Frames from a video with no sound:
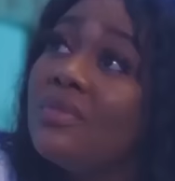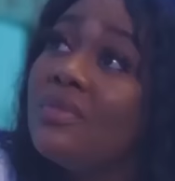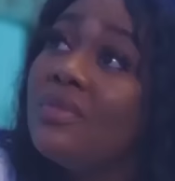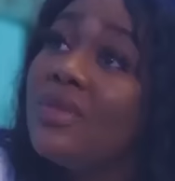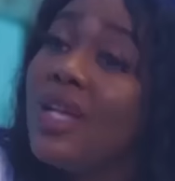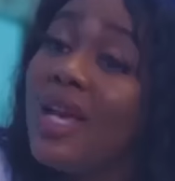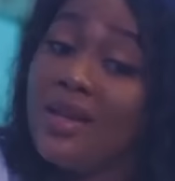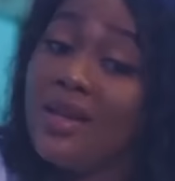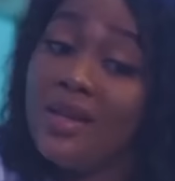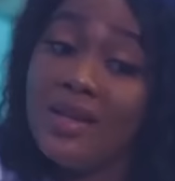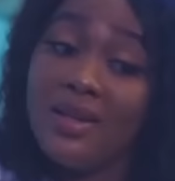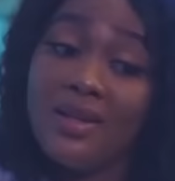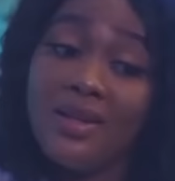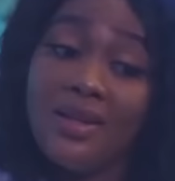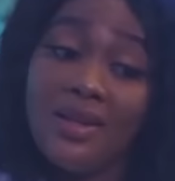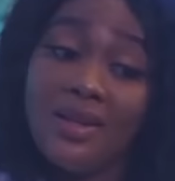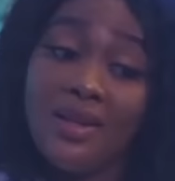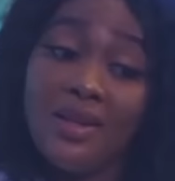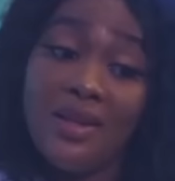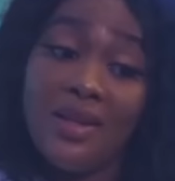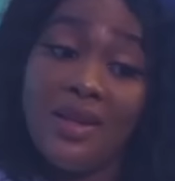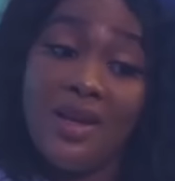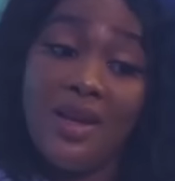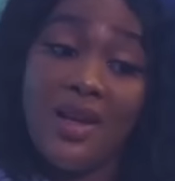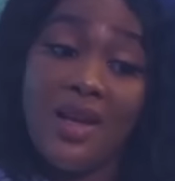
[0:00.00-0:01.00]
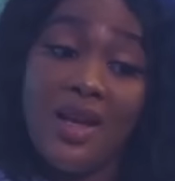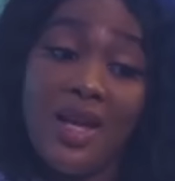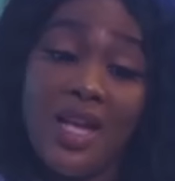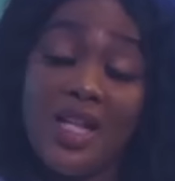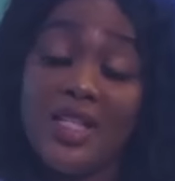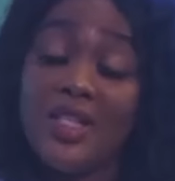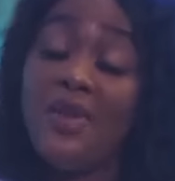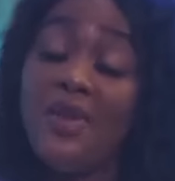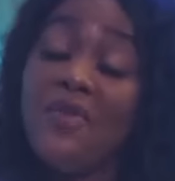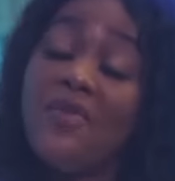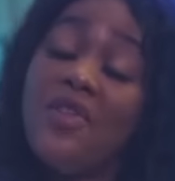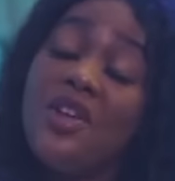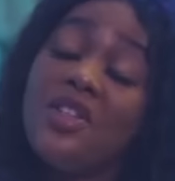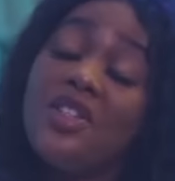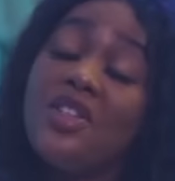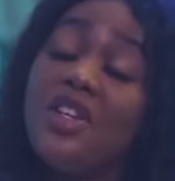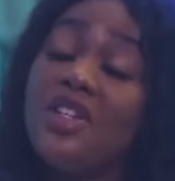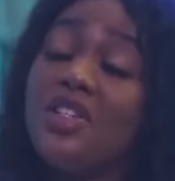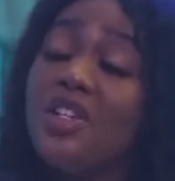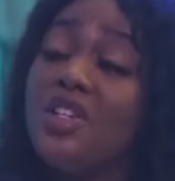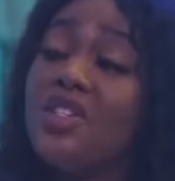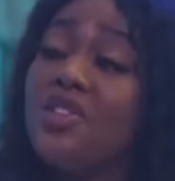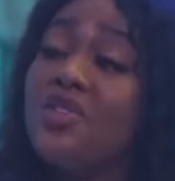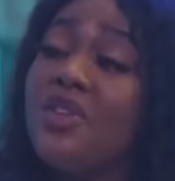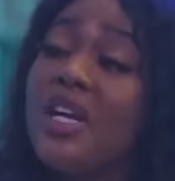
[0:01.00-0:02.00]
Yeah. It's obvious you're
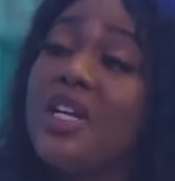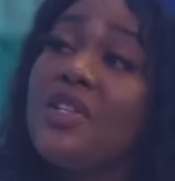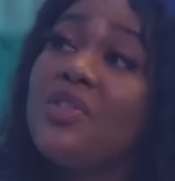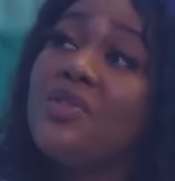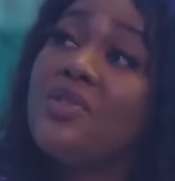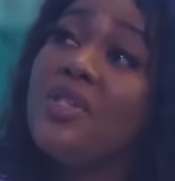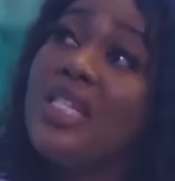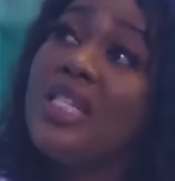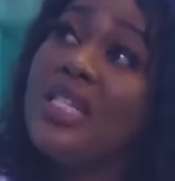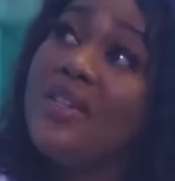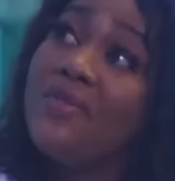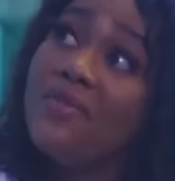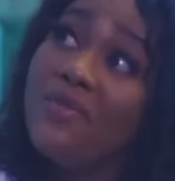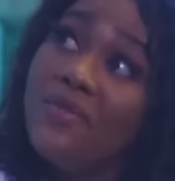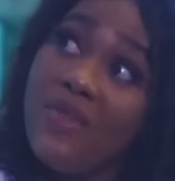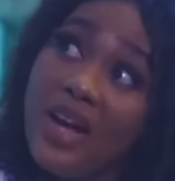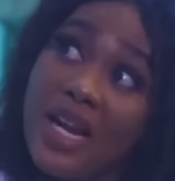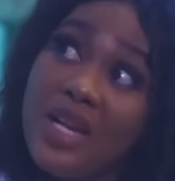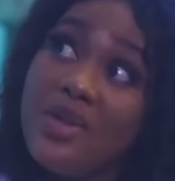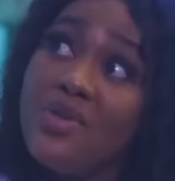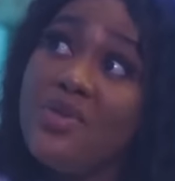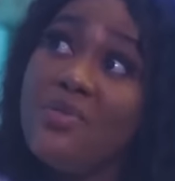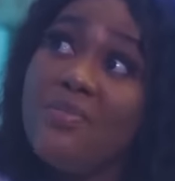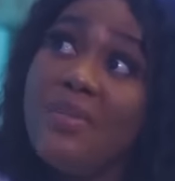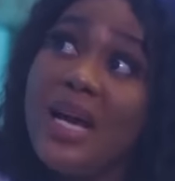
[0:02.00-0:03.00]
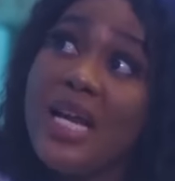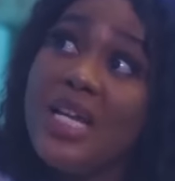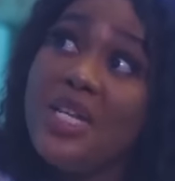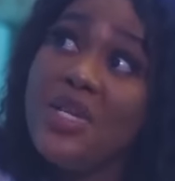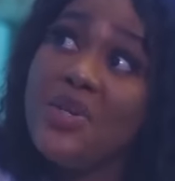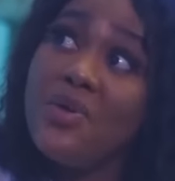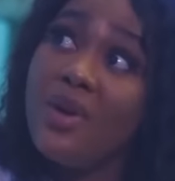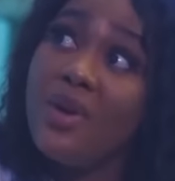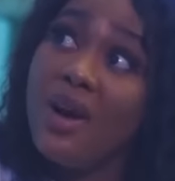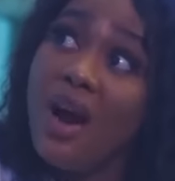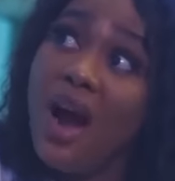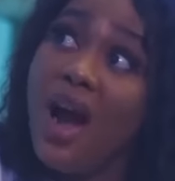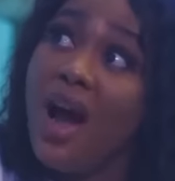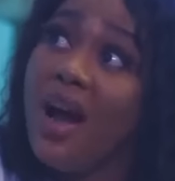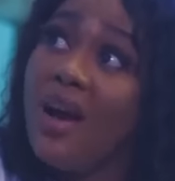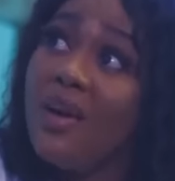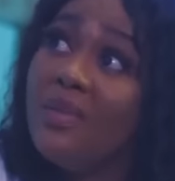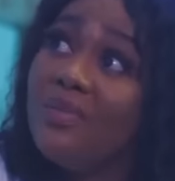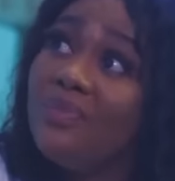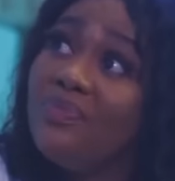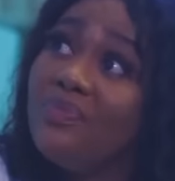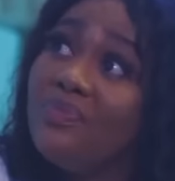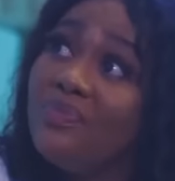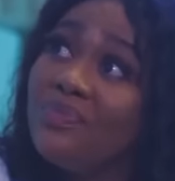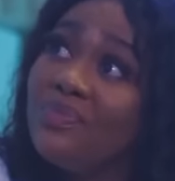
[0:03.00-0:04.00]
just trying to devalue my new car.
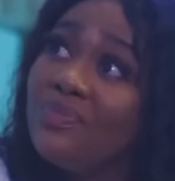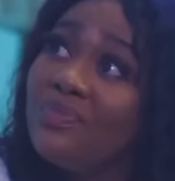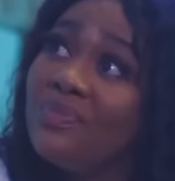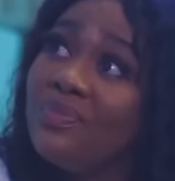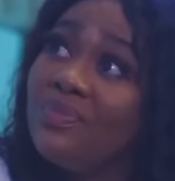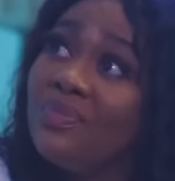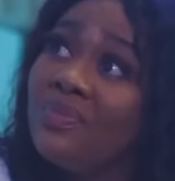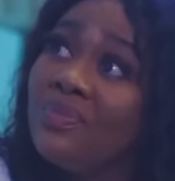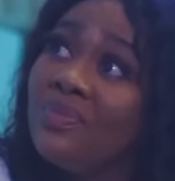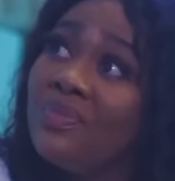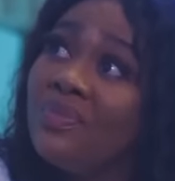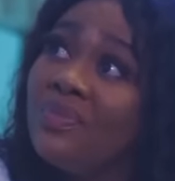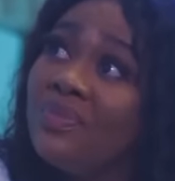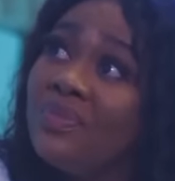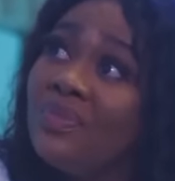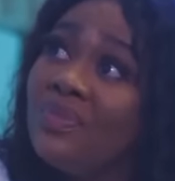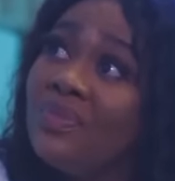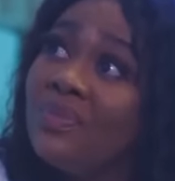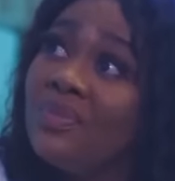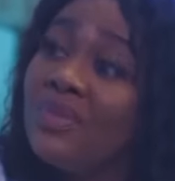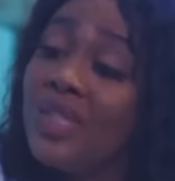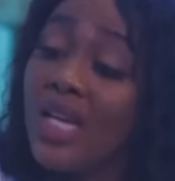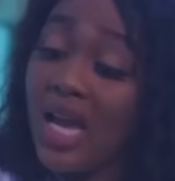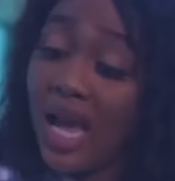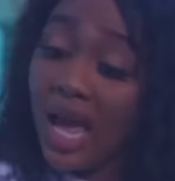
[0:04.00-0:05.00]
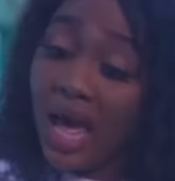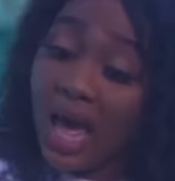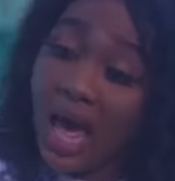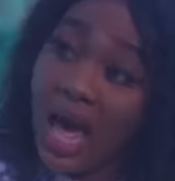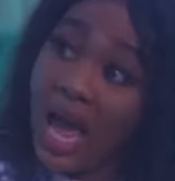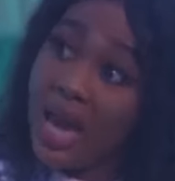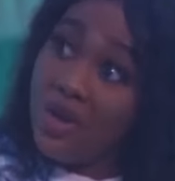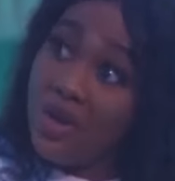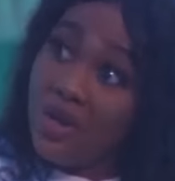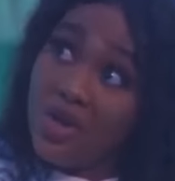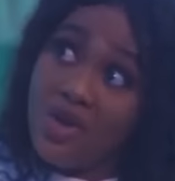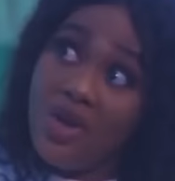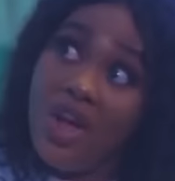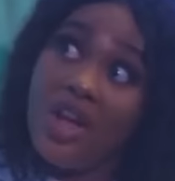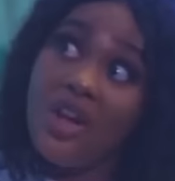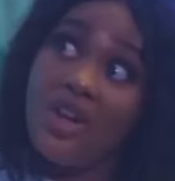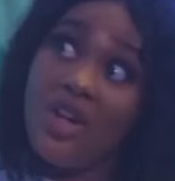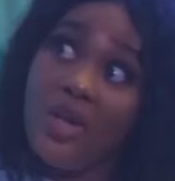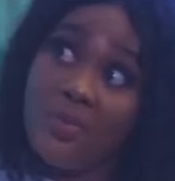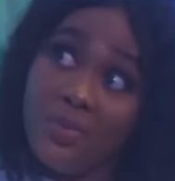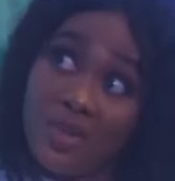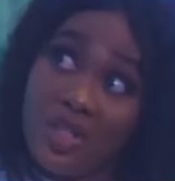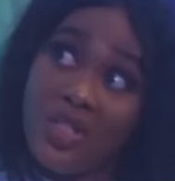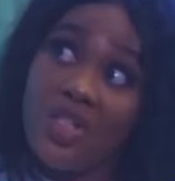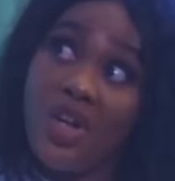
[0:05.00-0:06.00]
Yeah, I know you're in
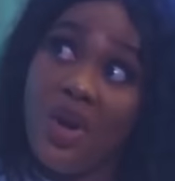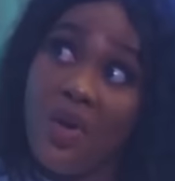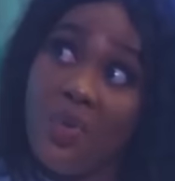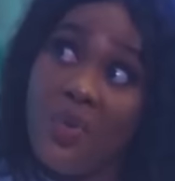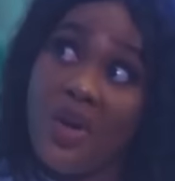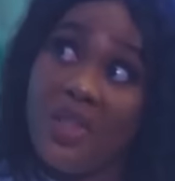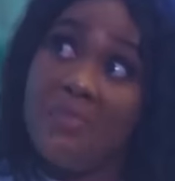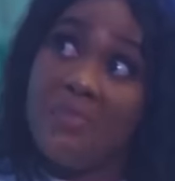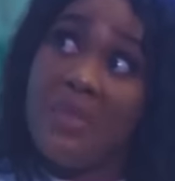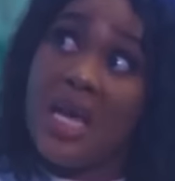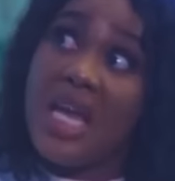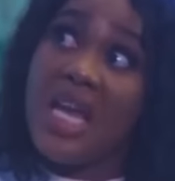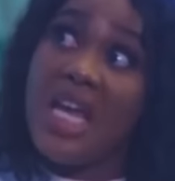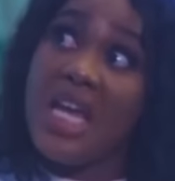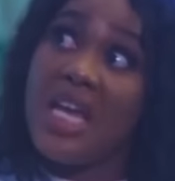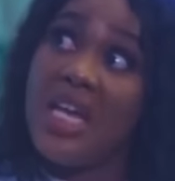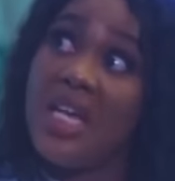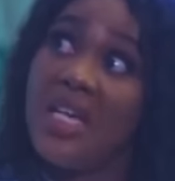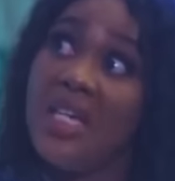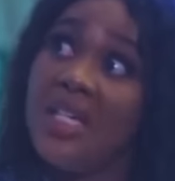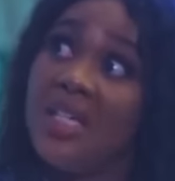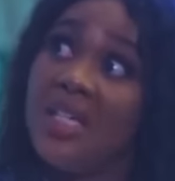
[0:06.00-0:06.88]
competition with me.